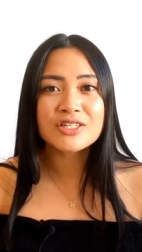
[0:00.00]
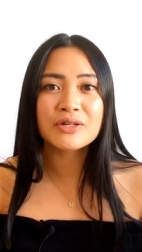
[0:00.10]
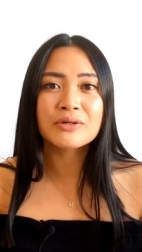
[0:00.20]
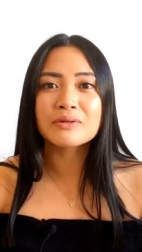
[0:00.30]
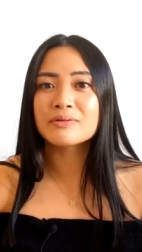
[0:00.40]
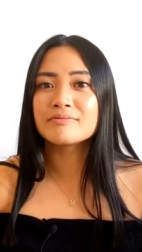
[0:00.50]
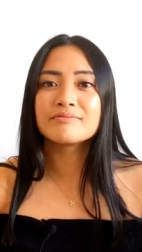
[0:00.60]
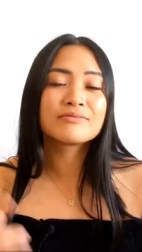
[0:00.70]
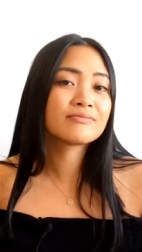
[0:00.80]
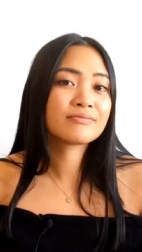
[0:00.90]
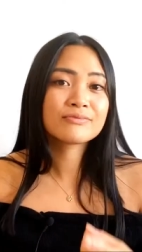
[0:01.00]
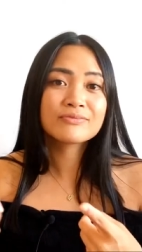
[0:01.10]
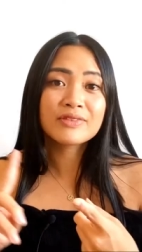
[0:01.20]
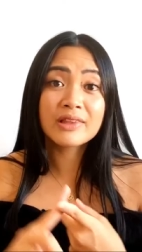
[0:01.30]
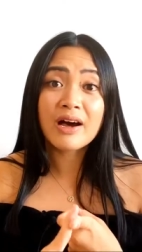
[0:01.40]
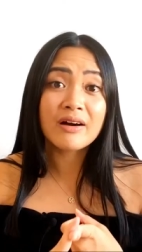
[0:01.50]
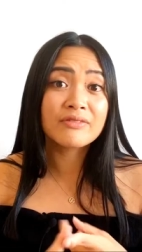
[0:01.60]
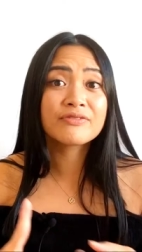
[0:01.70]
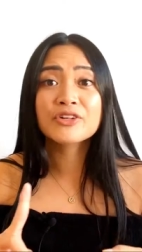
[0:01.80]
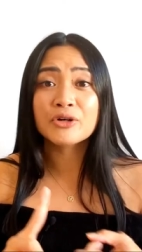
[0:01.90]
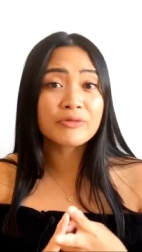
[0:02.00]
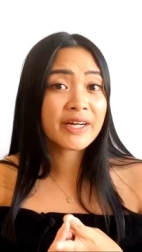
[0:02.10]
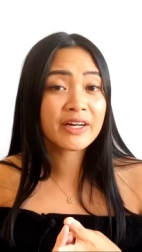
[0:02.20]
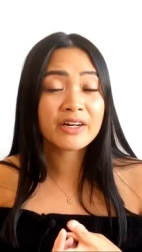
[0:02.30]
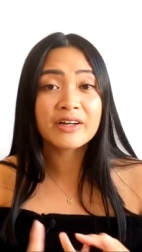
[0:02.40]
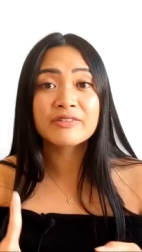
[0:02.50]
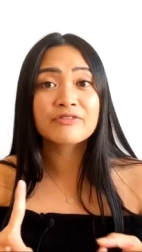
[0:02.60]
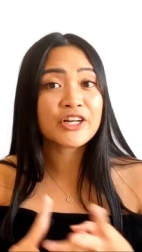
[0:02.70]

So, love, career,